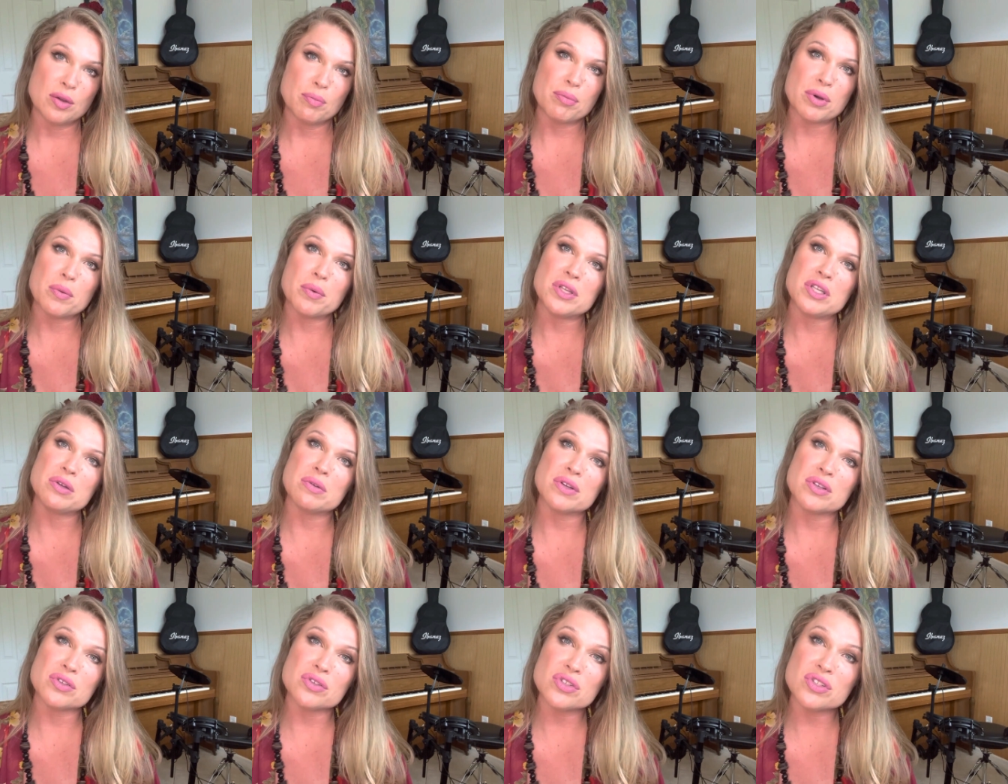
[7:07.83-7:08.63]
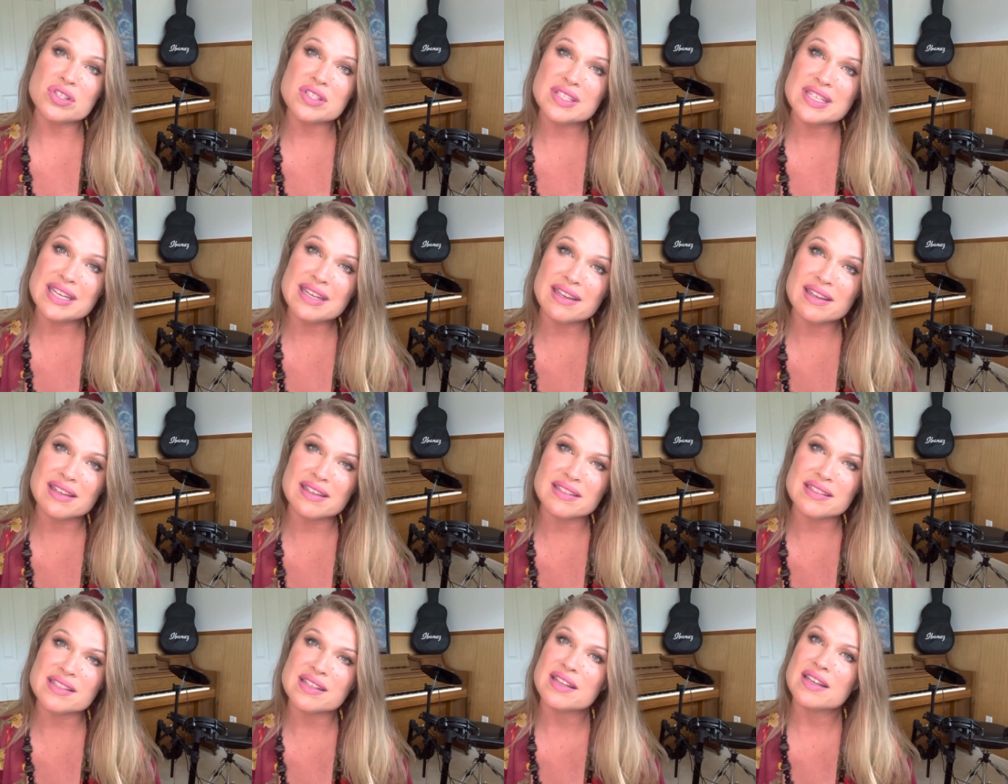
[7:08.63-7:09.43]
But when you
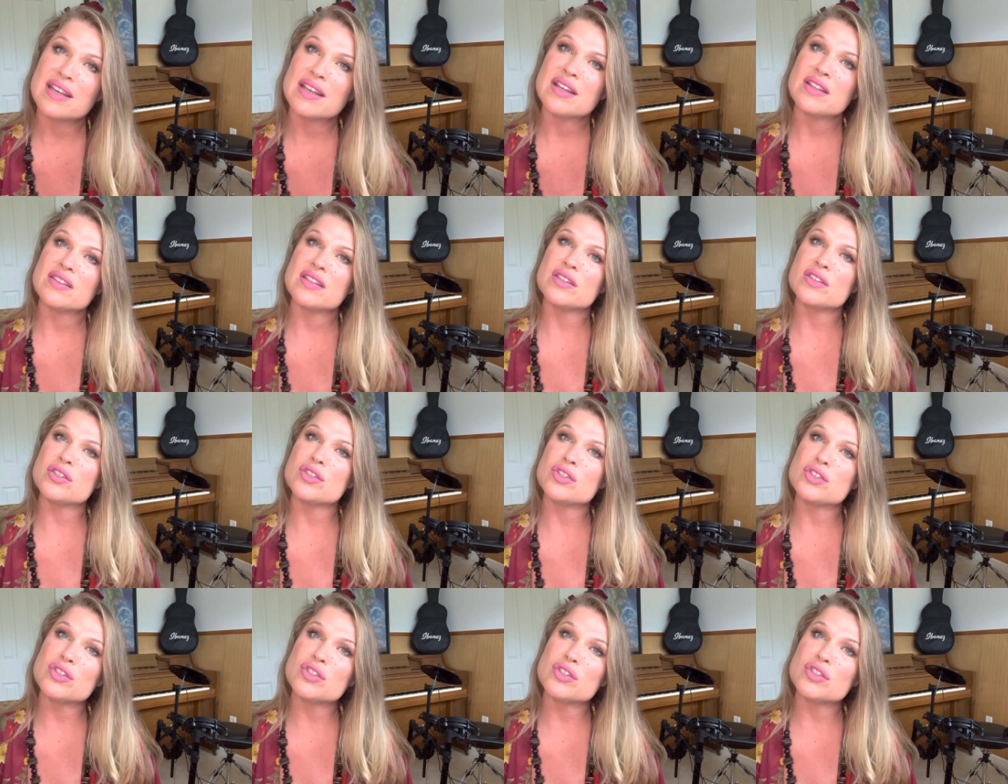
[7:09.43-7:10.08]
understand that the